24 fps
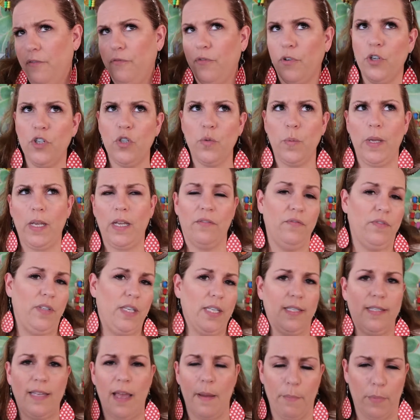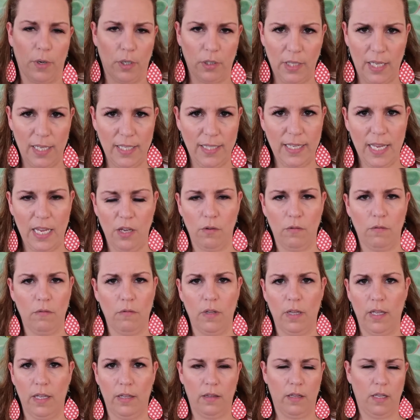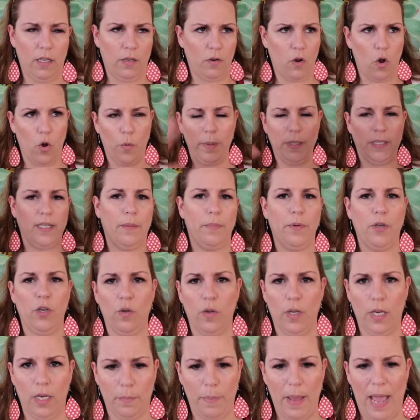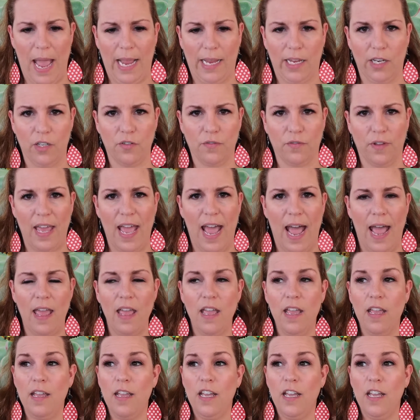first week of December, let's say it opens up and you get a package for that.